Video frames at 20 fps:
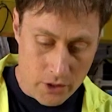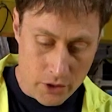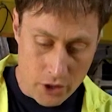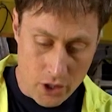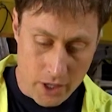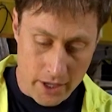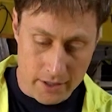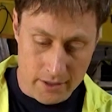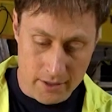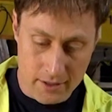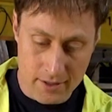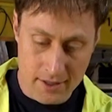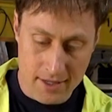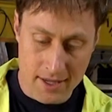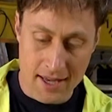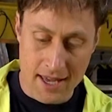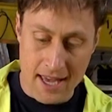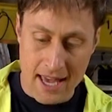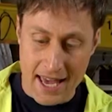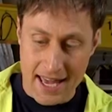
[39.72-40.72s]
Good.
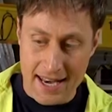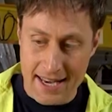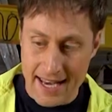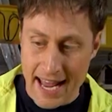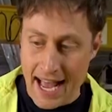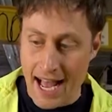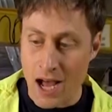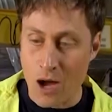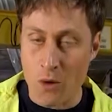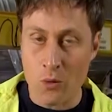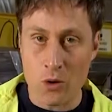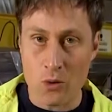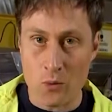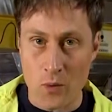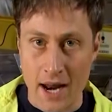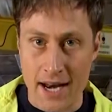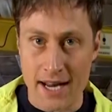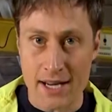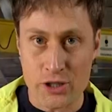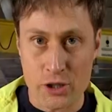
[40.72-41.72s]
And now we're
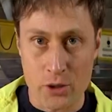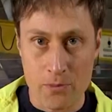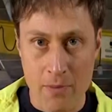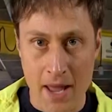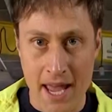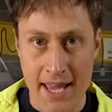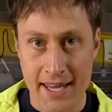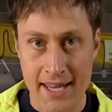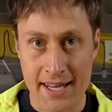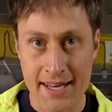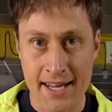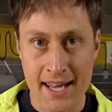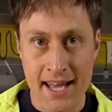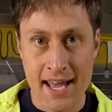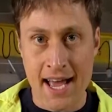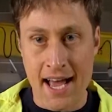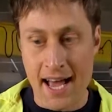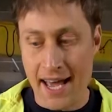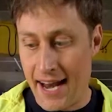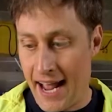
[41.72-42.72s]
ready to make it
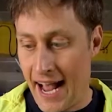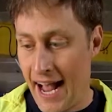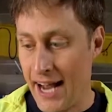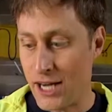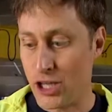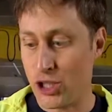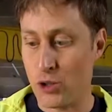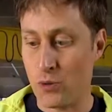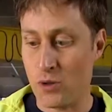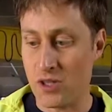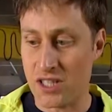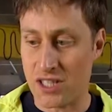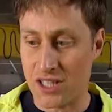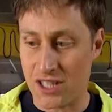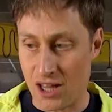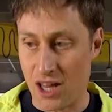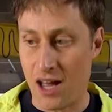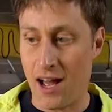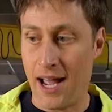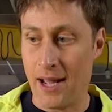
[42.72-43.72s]
an actual
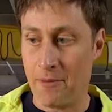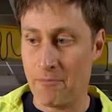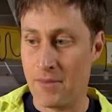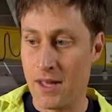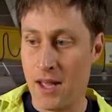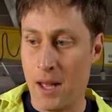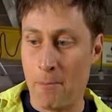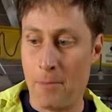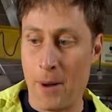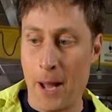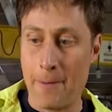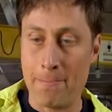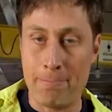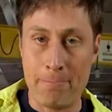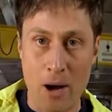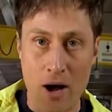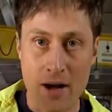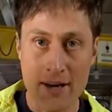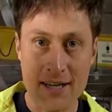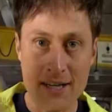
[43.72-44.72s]
slime by
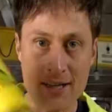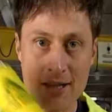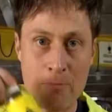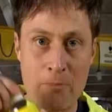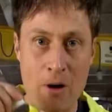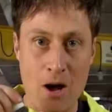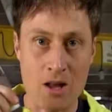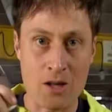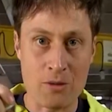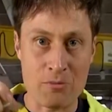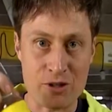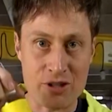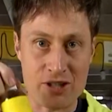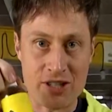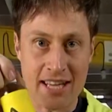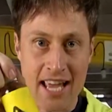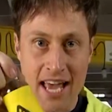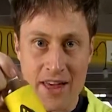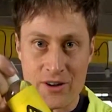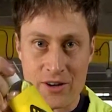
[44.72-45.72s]
bonding the polymers
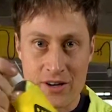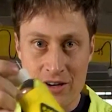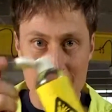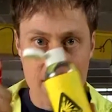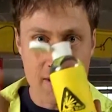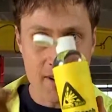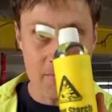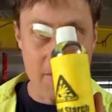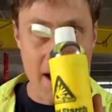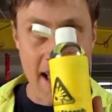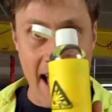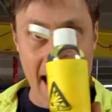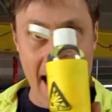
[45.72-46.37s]
together by